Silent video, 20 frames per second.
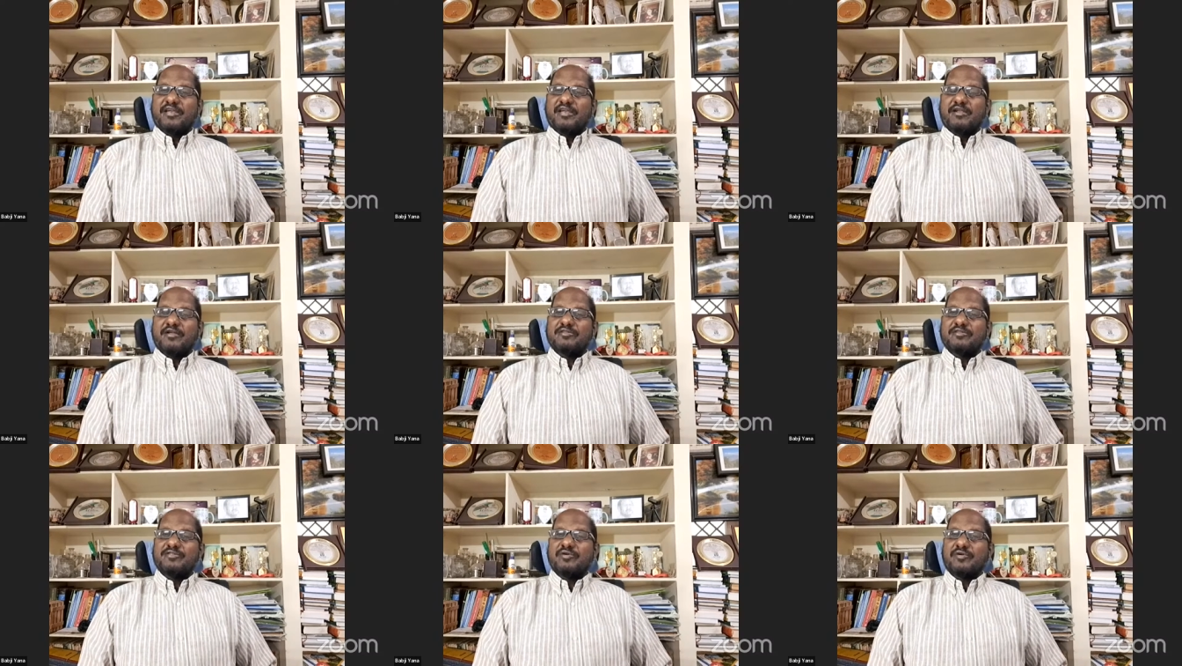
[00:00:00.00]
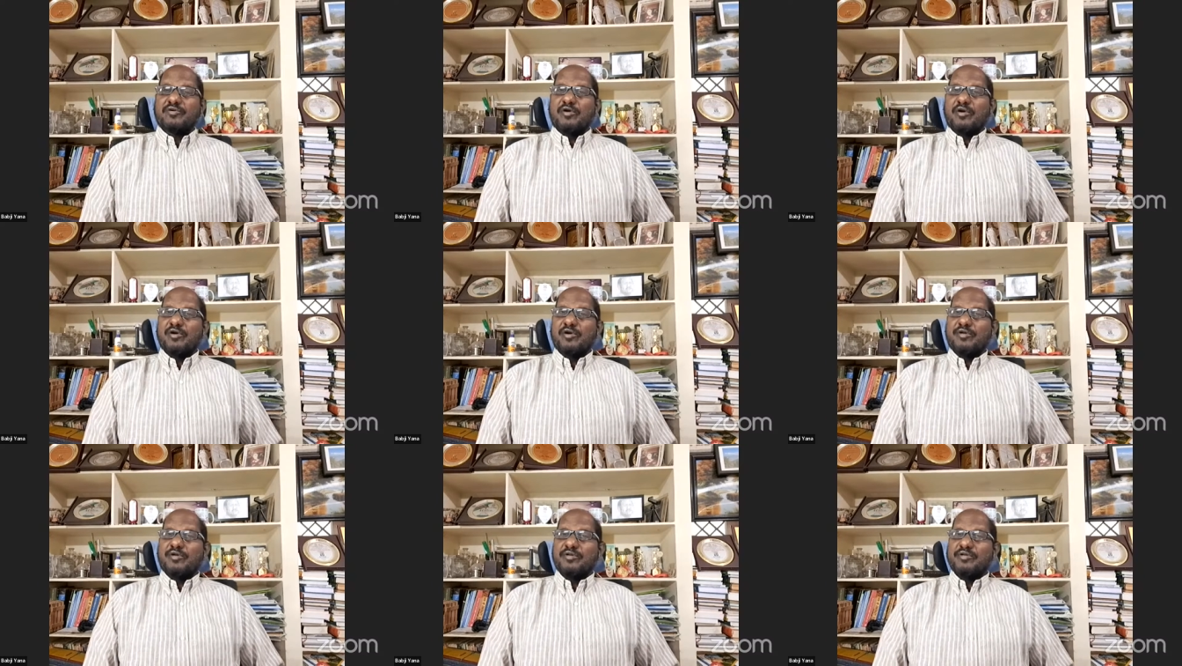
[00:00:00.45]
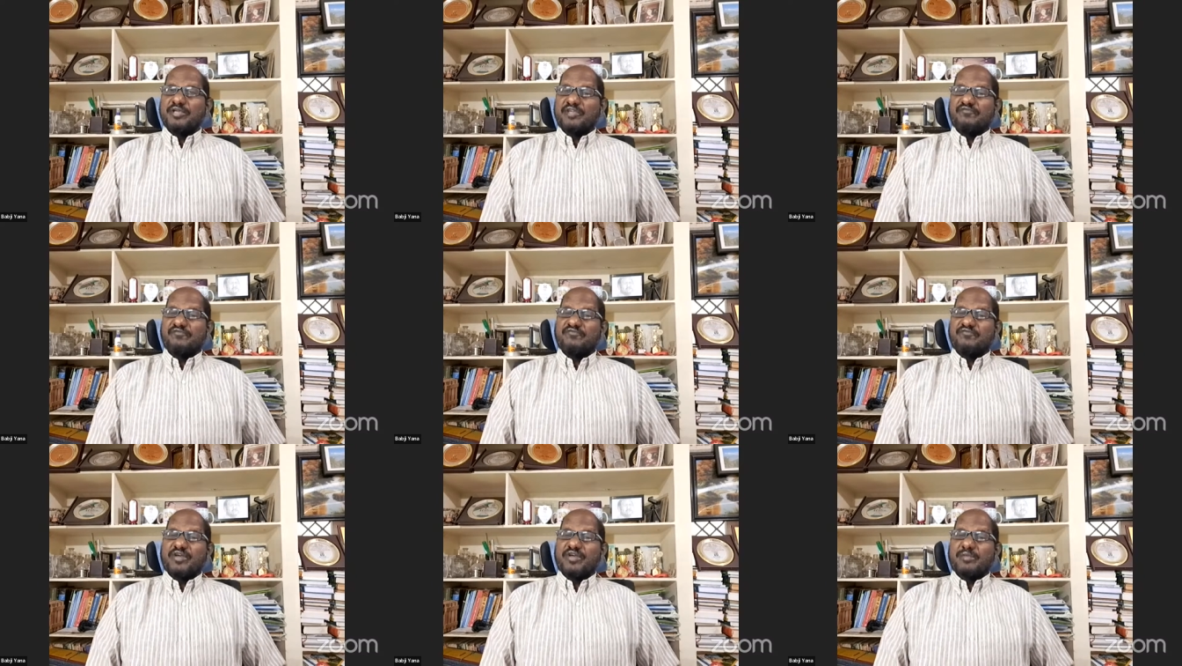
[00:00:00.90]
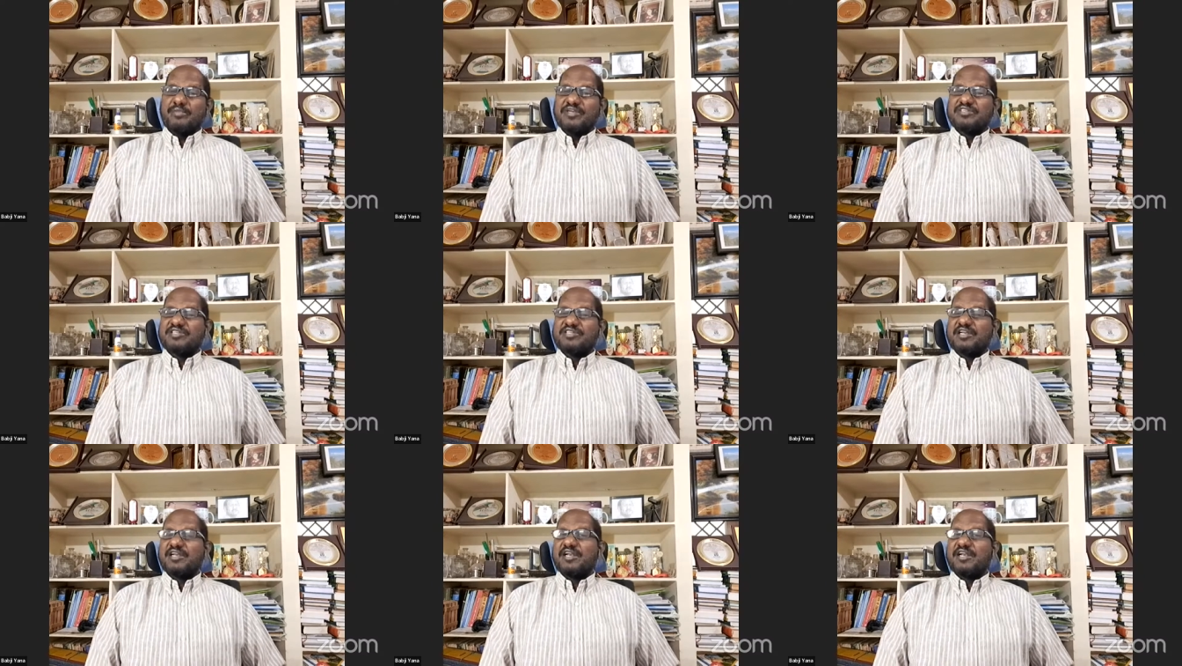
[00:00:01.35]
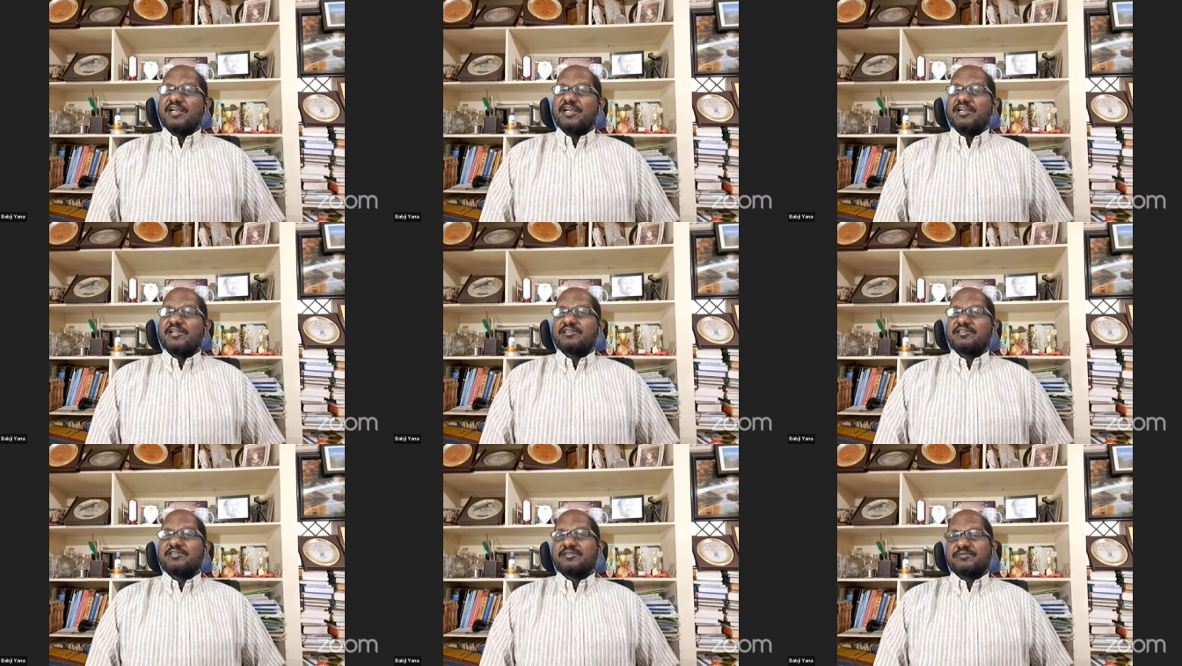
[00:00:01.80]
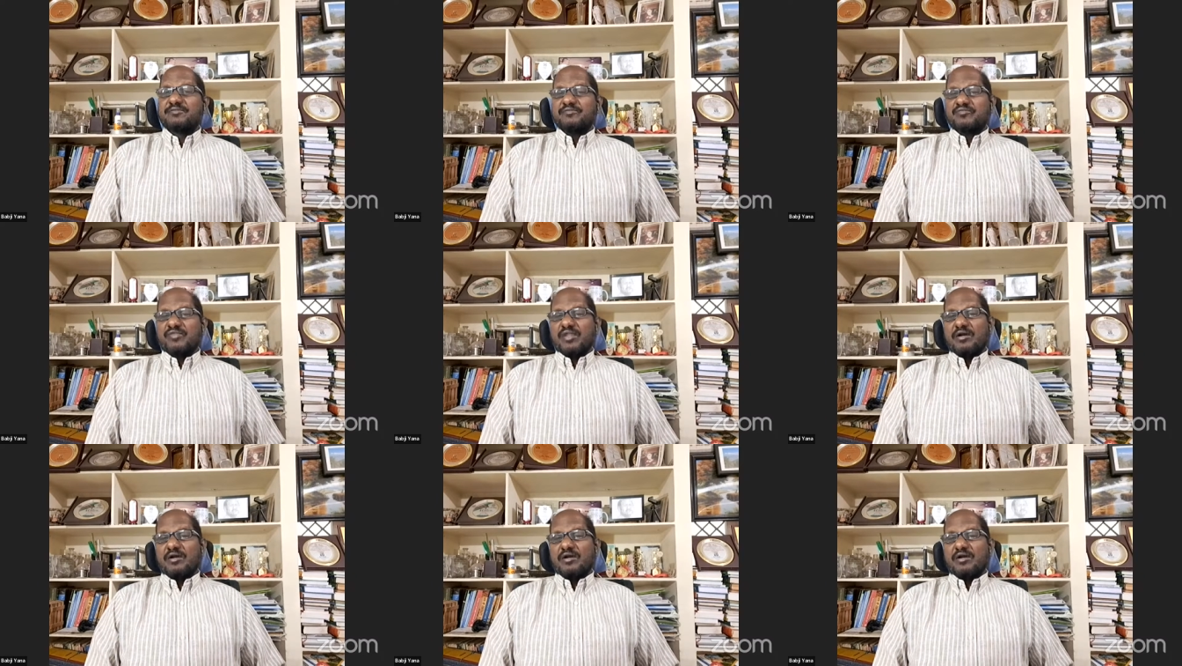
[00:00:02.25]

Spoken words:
They are also called information leaders